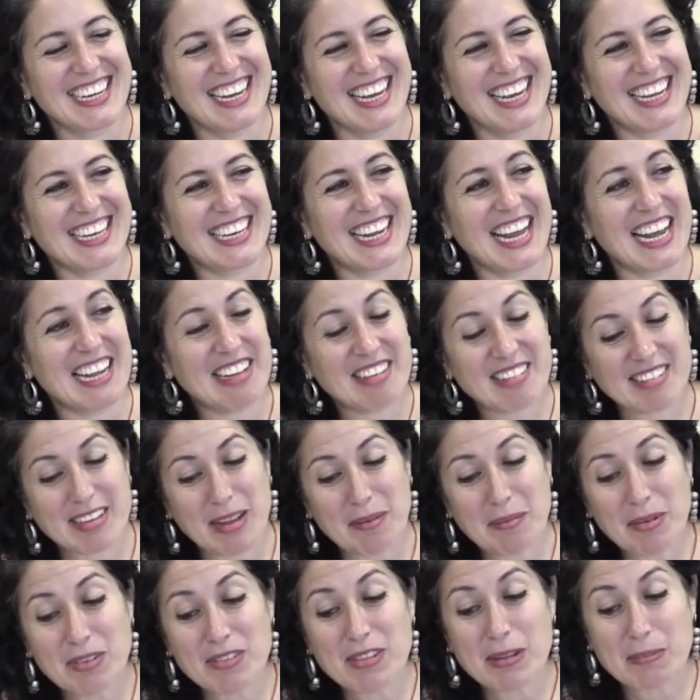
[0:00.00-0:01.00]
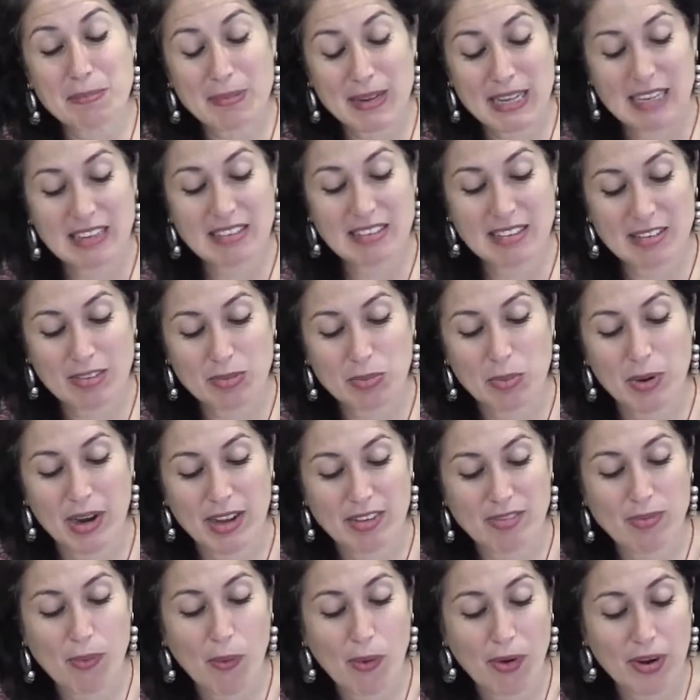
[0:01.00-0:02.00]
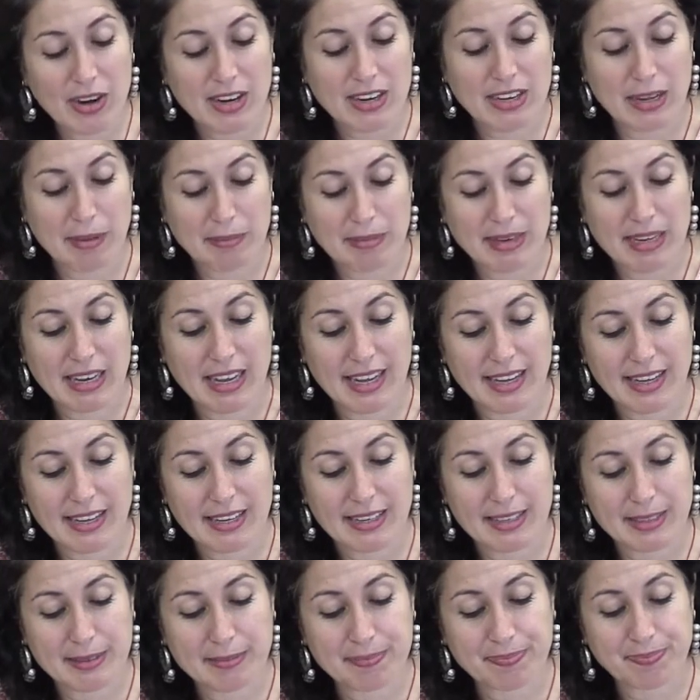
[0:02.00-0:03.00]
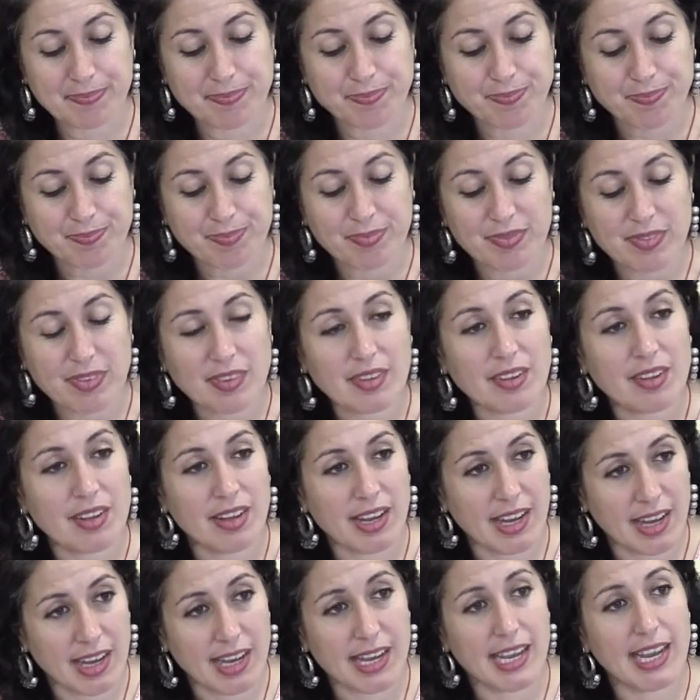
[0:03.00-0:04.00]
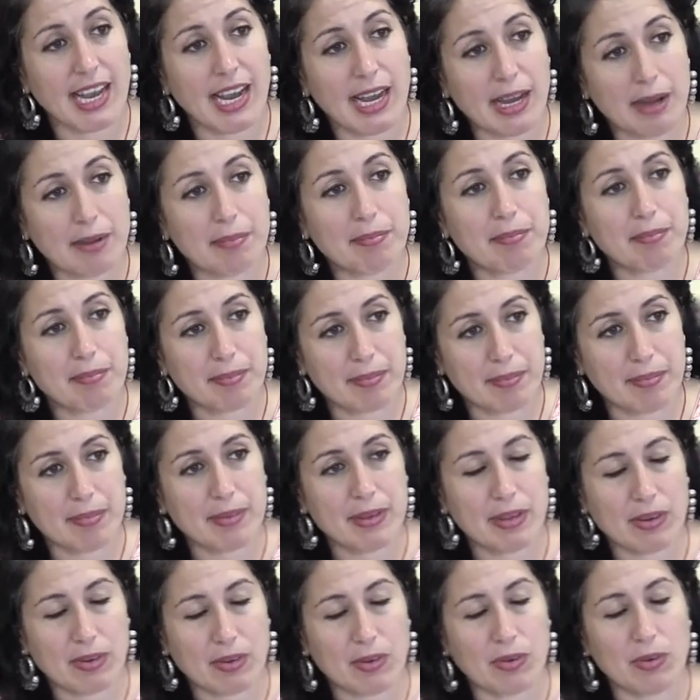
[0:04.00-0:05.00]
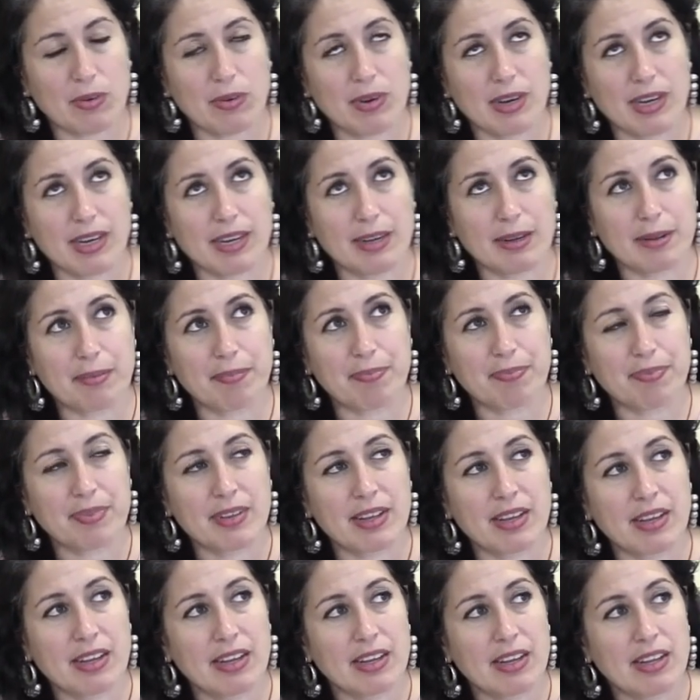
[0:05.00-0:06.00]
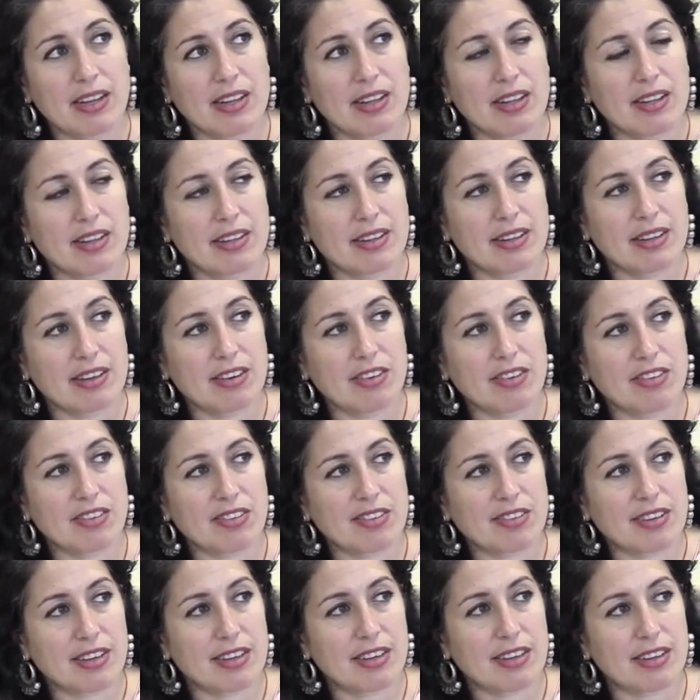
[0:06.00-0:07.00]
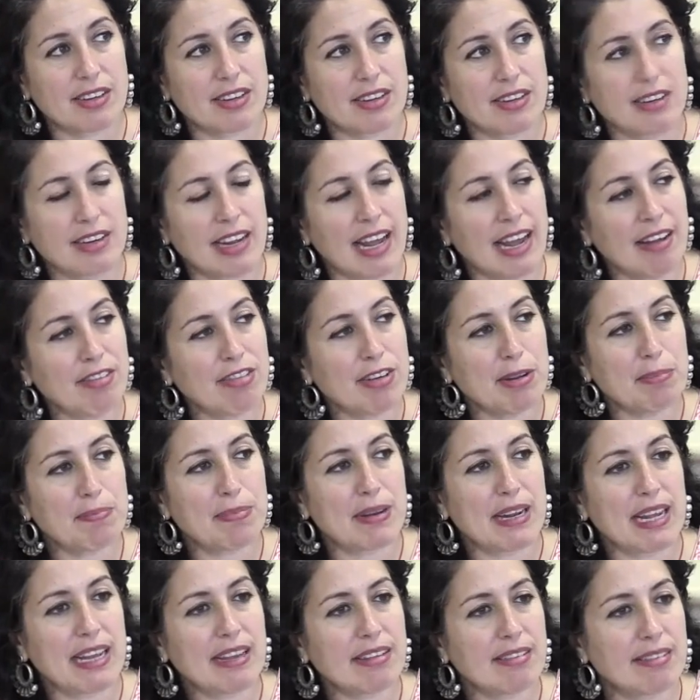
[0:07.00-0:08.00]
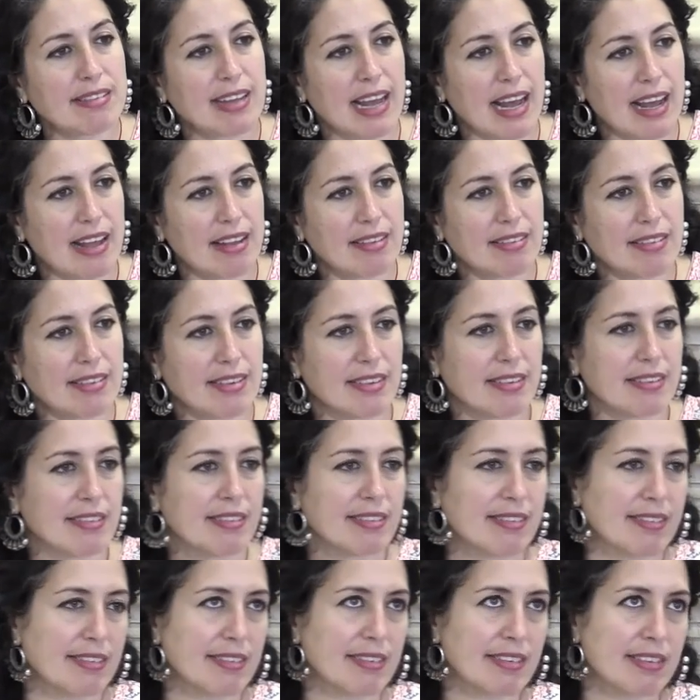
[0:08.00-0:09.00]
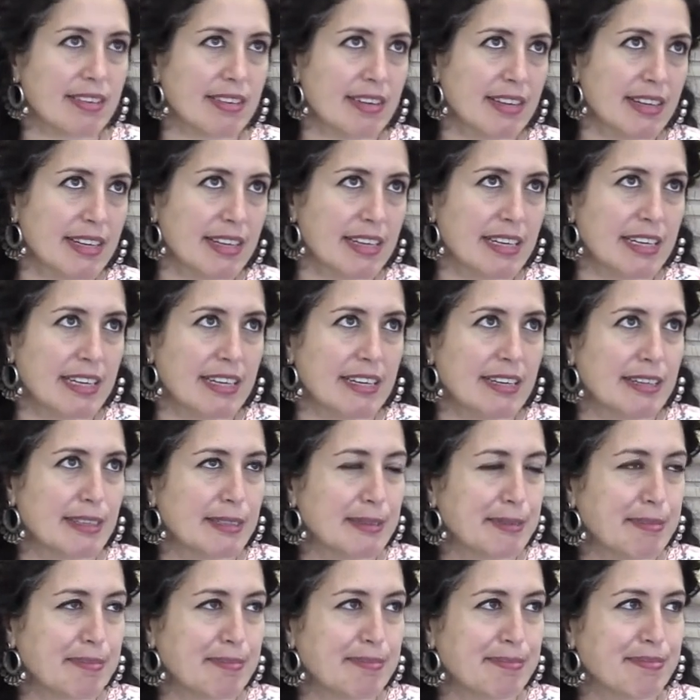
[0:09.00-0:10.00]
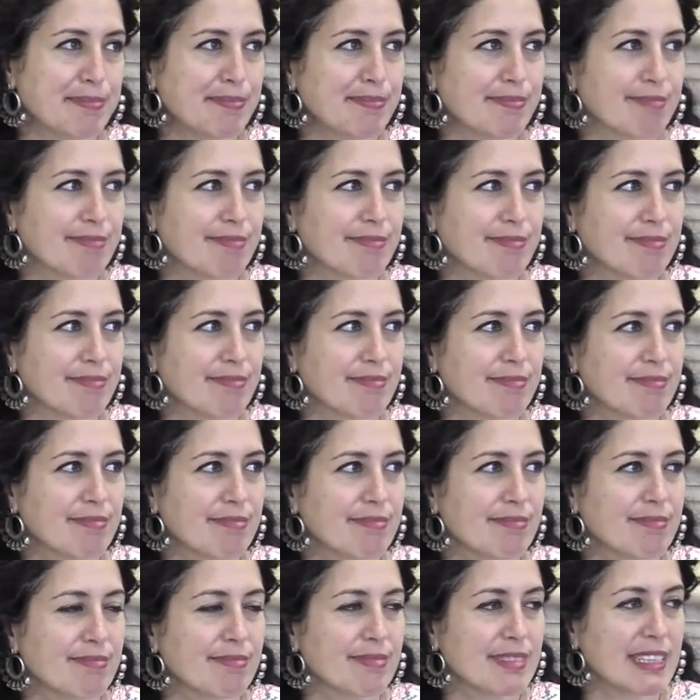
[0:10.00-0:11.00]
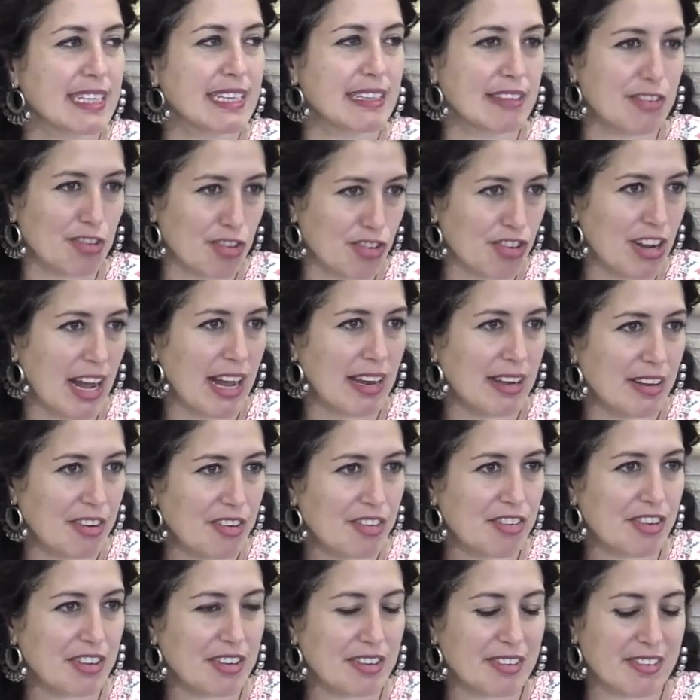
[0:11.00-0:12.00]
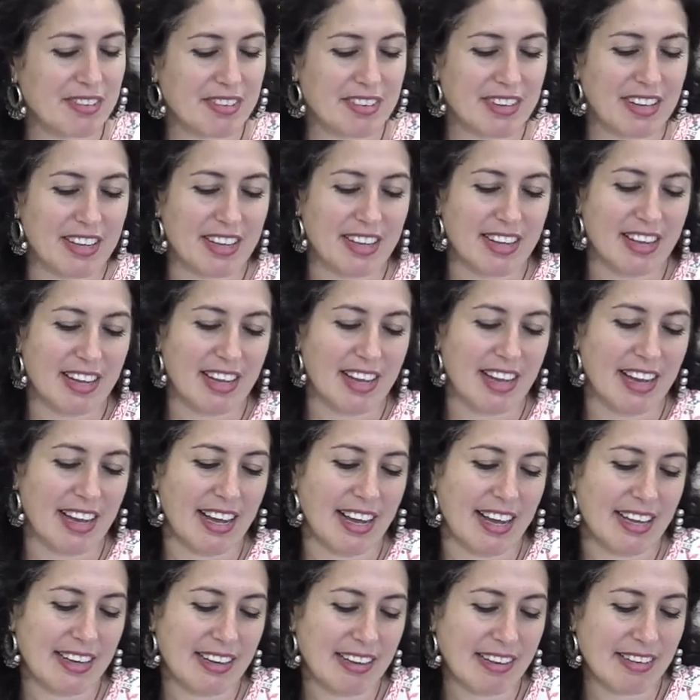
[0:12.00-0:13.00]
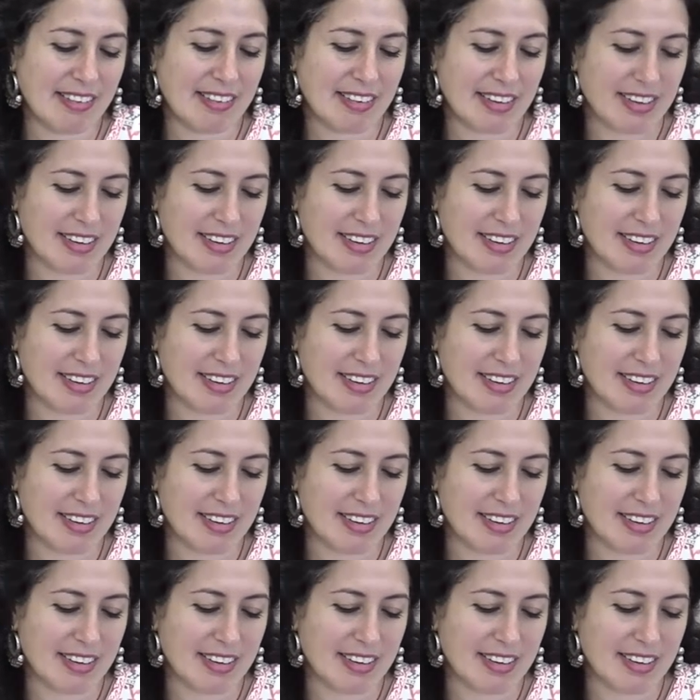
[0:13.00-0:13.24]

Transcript: And and some of the places where I've worked, I mean, like um, Khiam, you know, um, there's uh, every place has its um, its challenges mm. and.